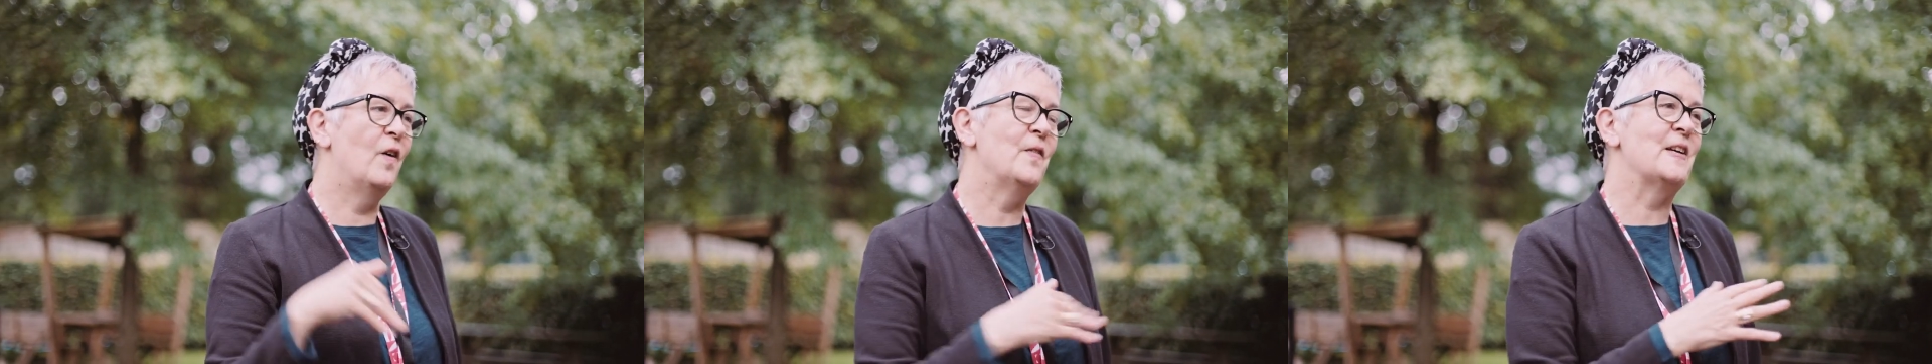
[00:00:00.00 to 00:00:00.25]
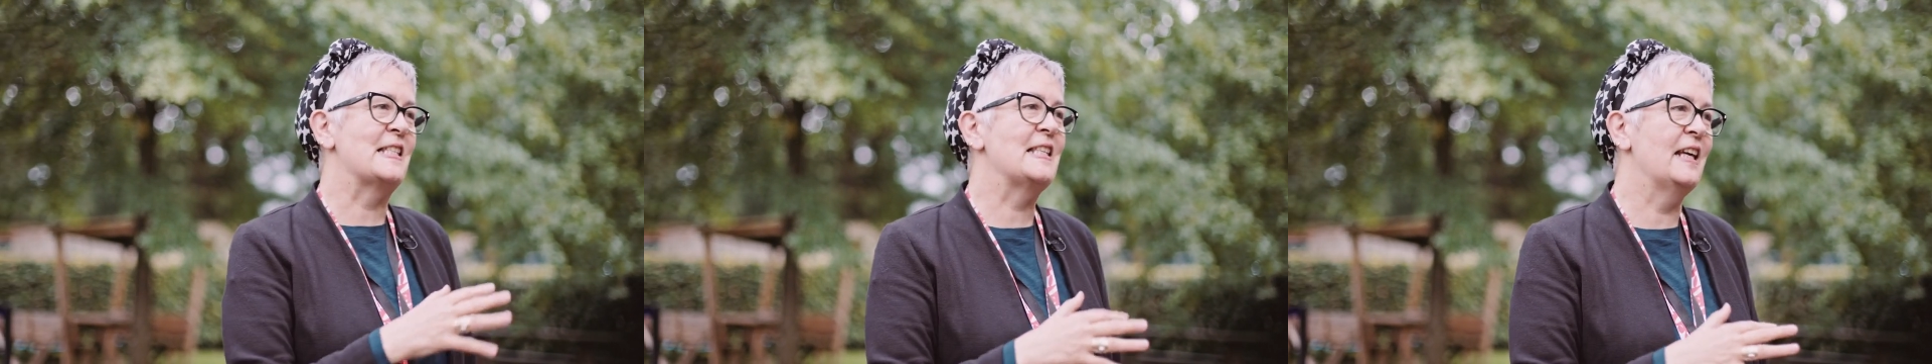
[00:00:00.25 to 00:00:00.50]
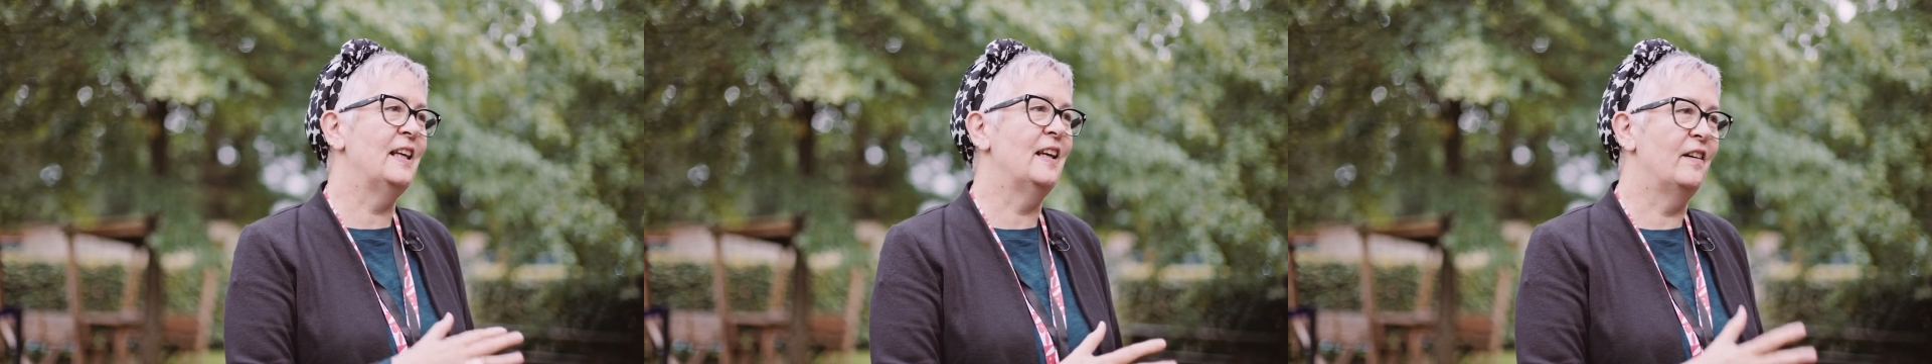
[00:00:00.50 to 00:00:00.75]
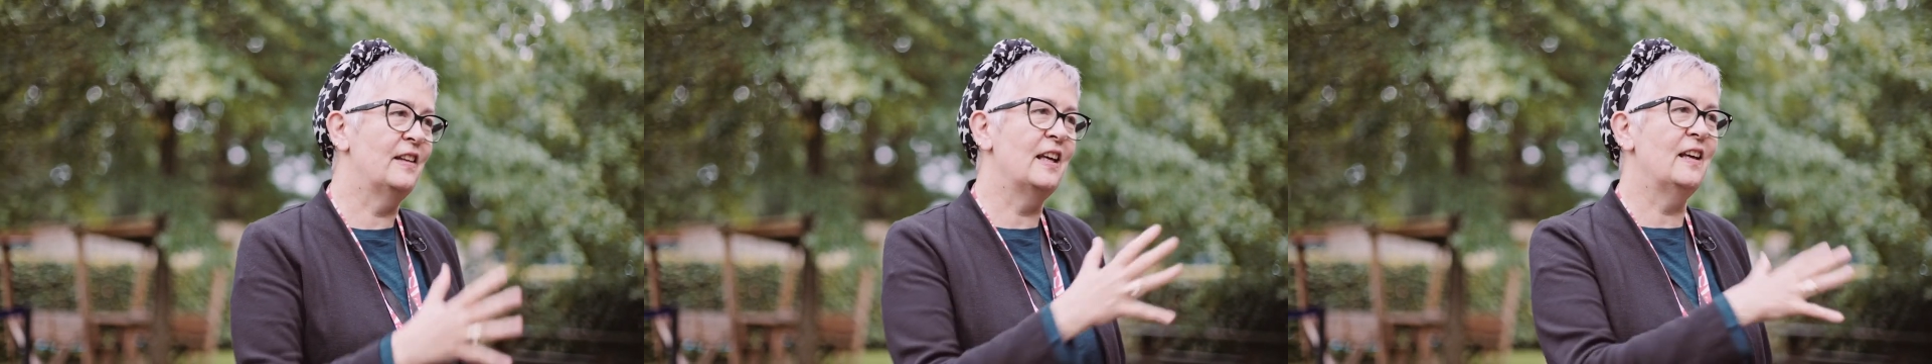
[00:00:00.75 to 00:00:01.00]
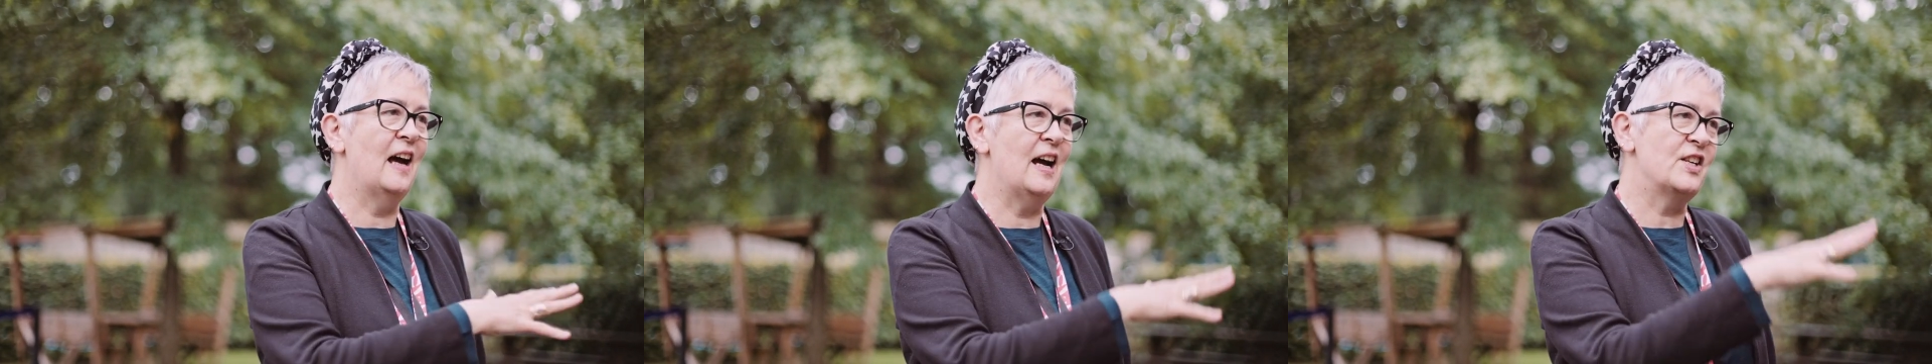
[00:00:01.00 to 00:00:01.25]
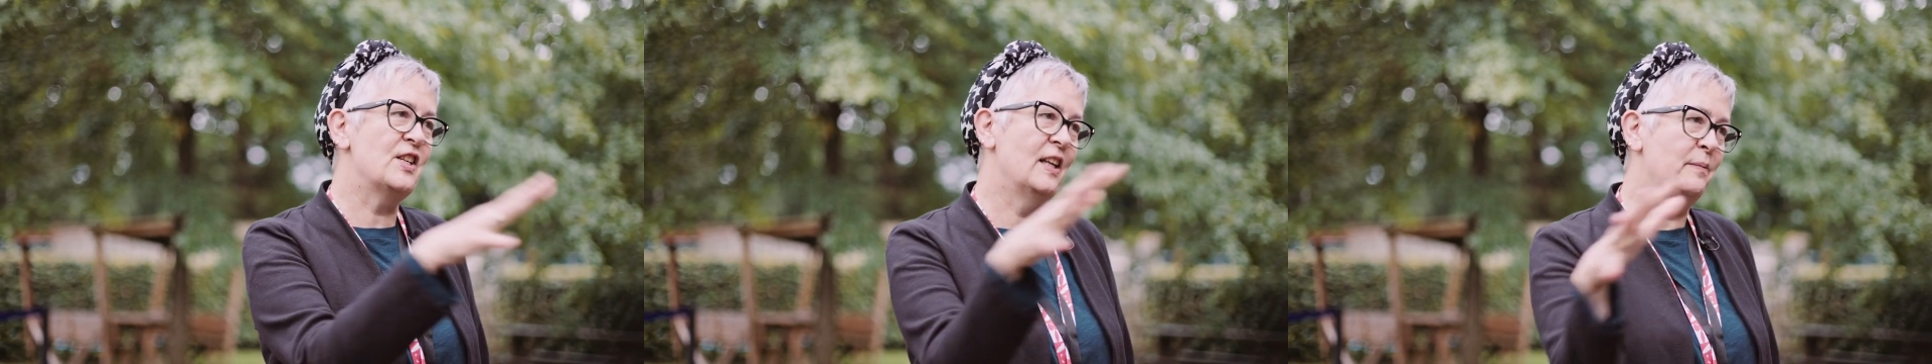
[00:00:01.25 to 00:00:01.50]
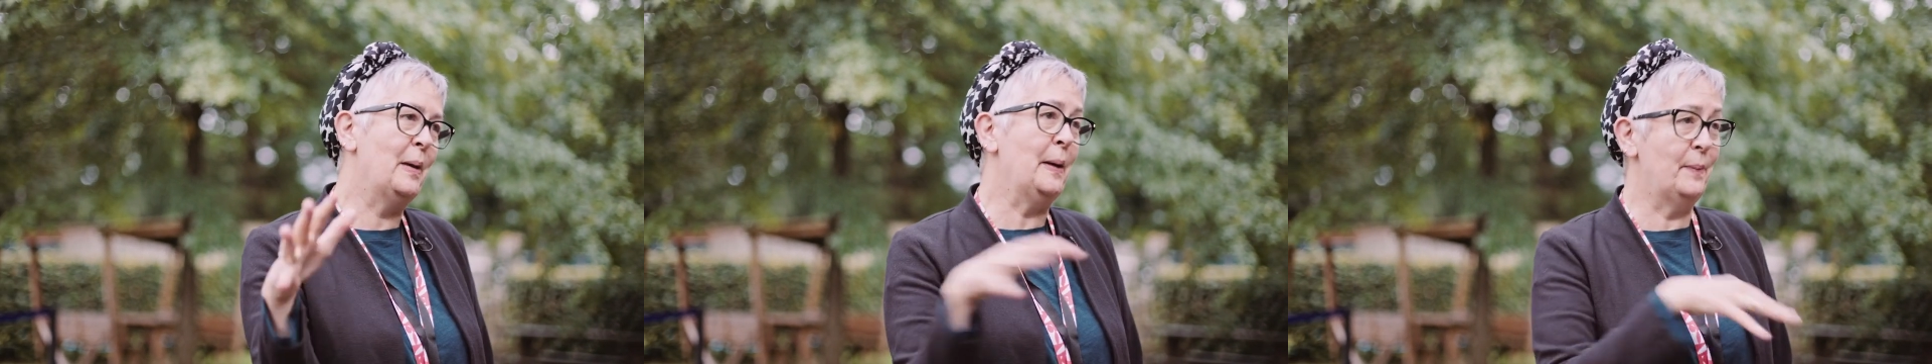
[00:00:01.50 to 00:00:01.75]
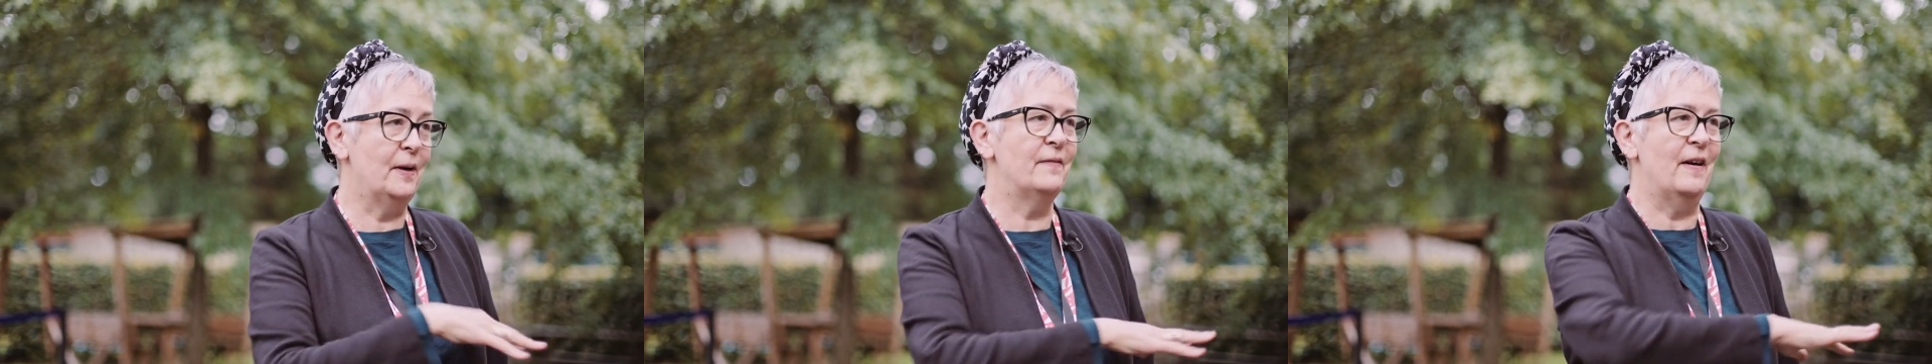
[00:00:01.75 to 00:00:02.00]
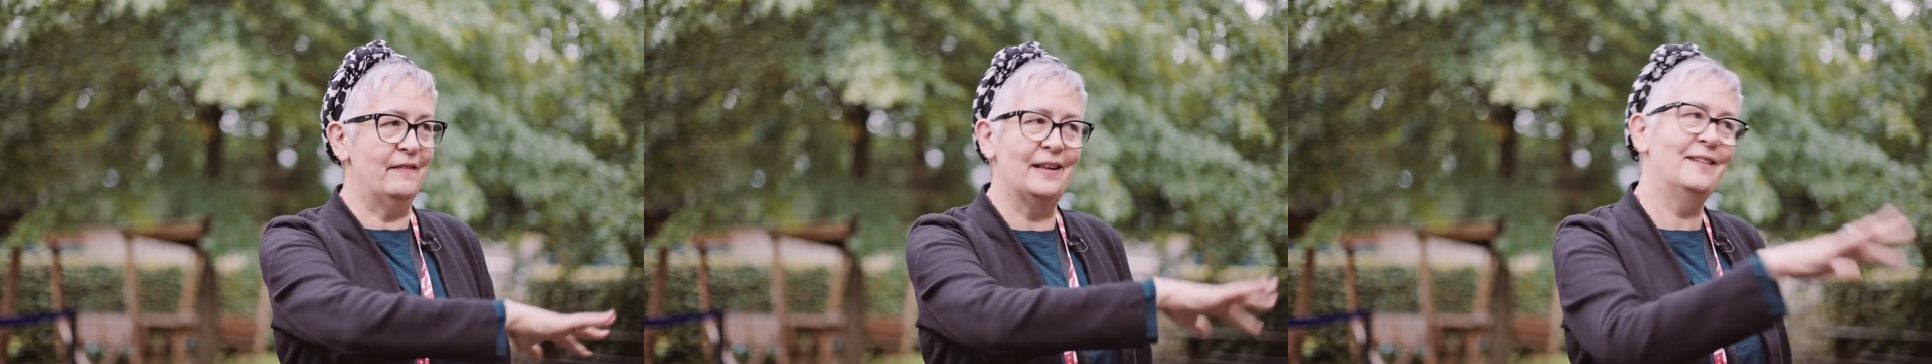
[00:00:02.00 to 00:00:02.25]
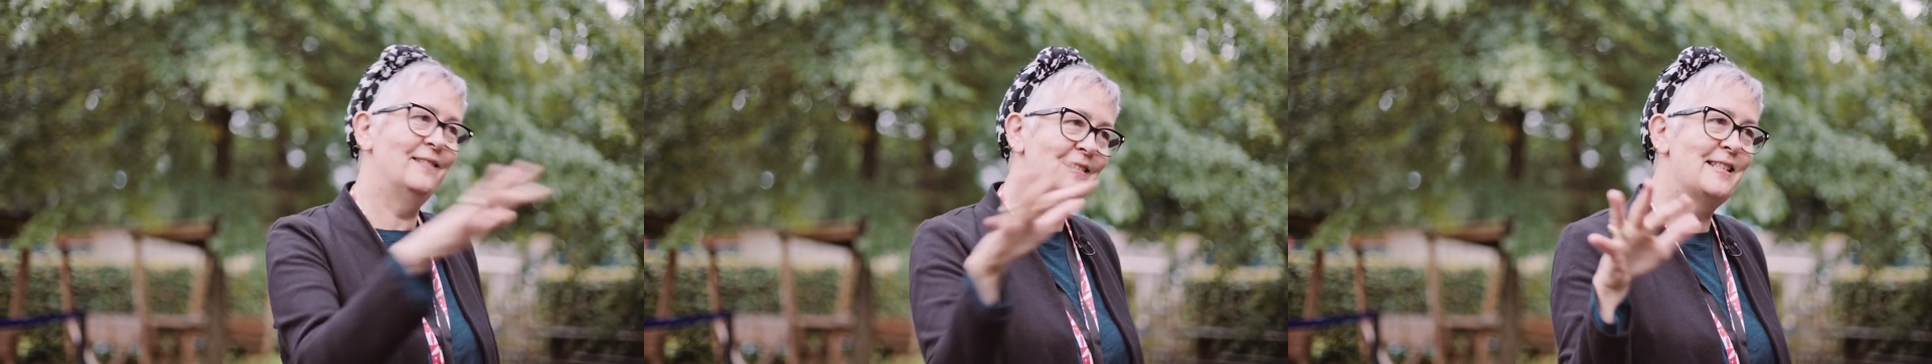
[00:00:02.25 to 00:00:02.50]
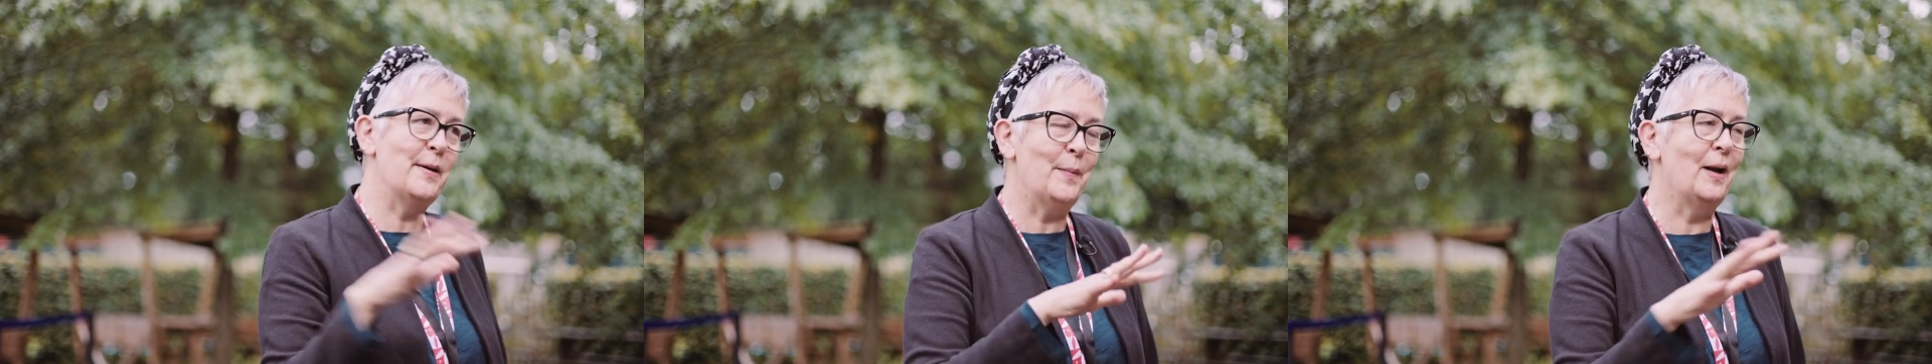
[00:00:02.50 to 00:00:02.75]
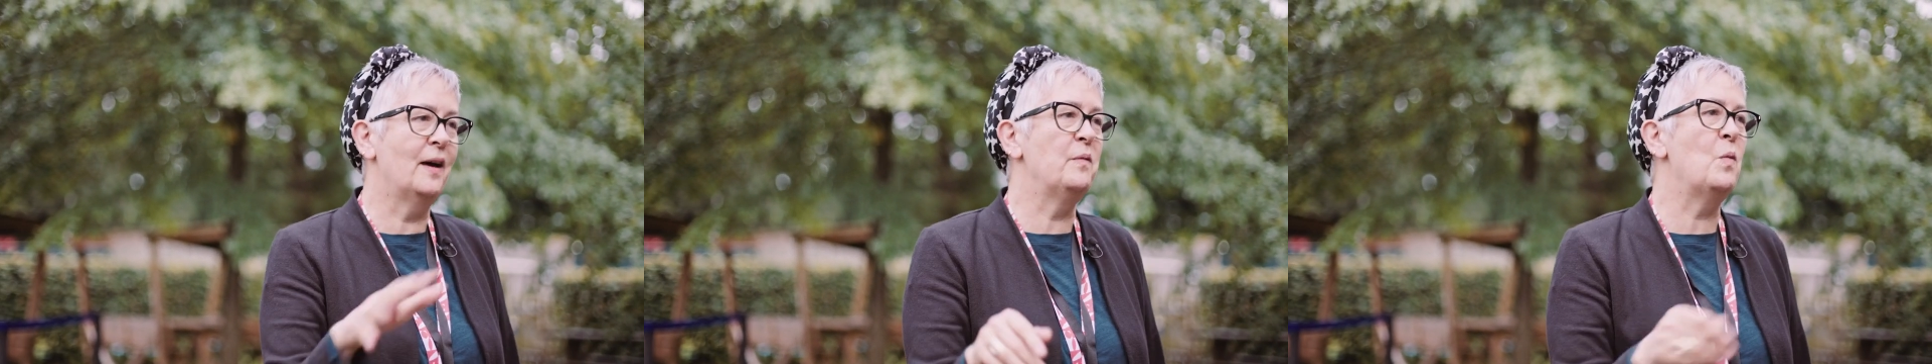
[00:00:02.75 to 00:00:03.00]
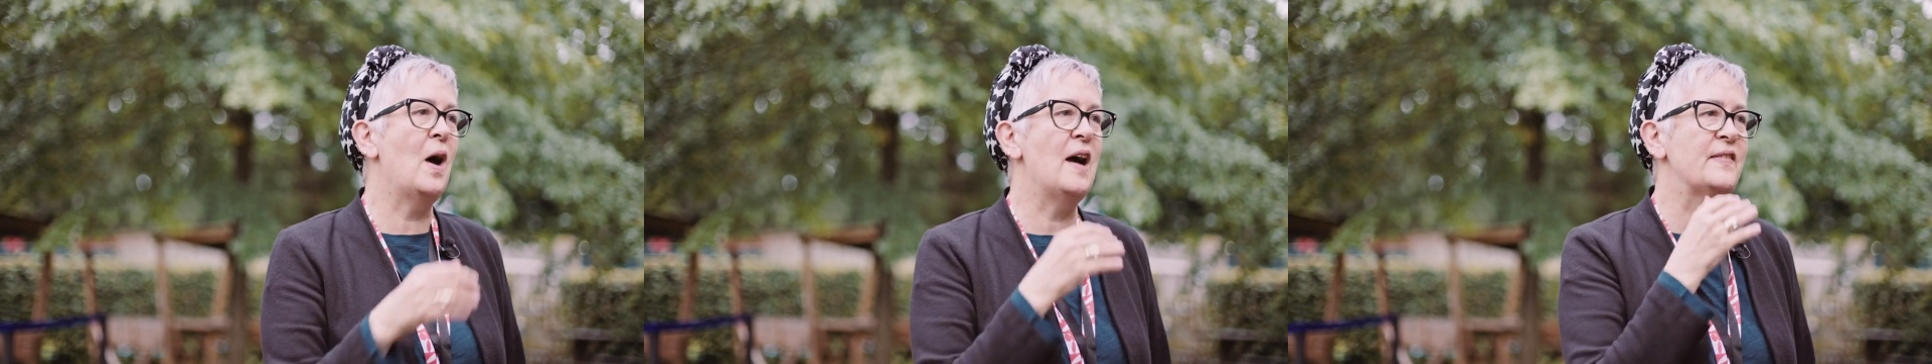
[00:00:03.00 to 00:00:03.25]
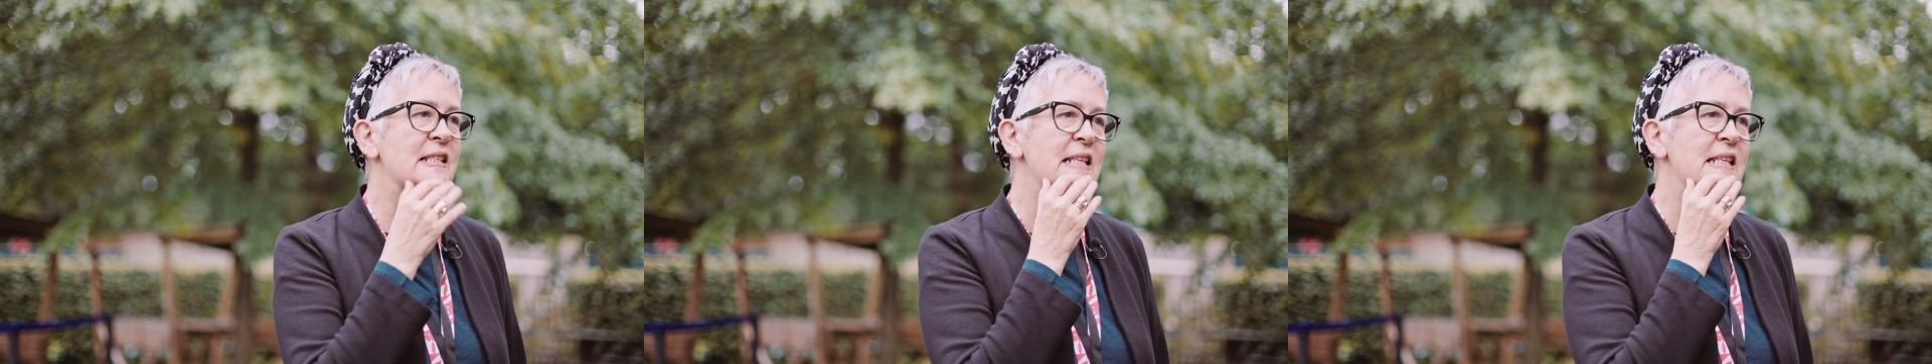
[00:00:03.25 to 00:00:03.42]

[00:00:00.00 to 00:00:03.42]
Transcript: obvious thing, you know, that actually people are very similar in whatever